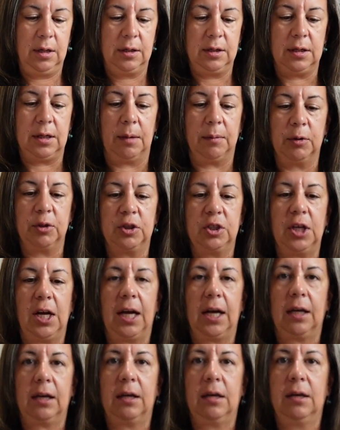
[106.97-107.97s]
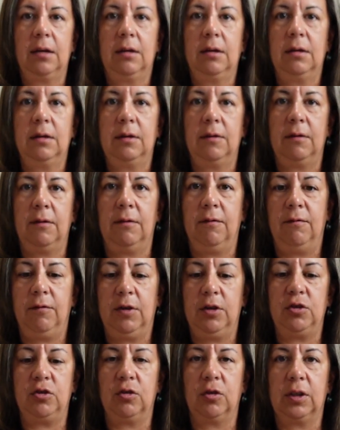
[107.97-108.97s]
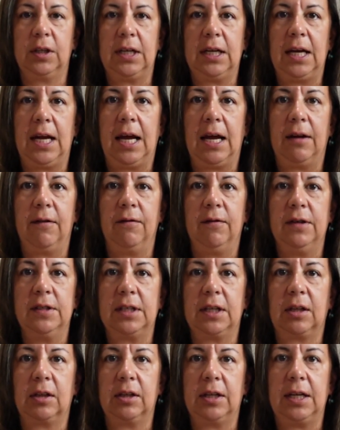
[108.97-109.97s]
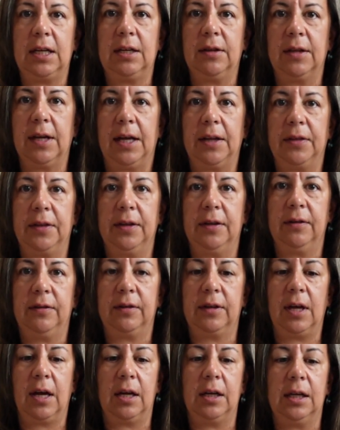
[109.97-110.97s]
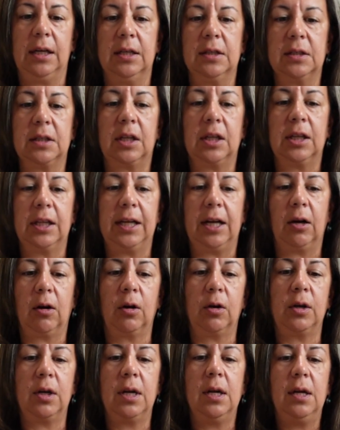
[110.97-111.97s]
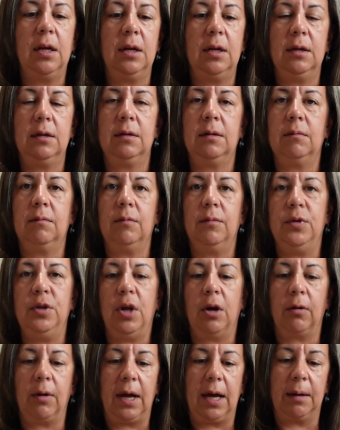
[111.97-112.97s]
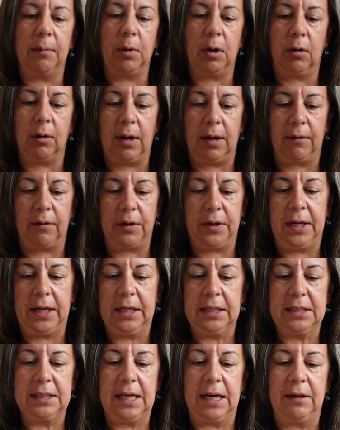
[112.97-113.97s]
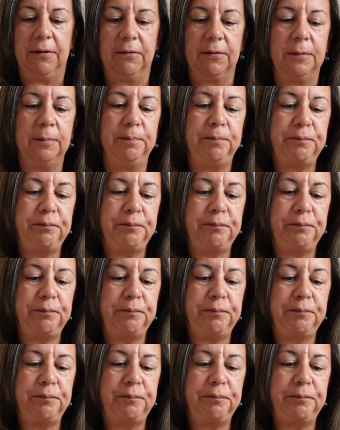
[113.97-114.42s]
Double check visually and physically that this gun is cleared. No ammo, everything is safe.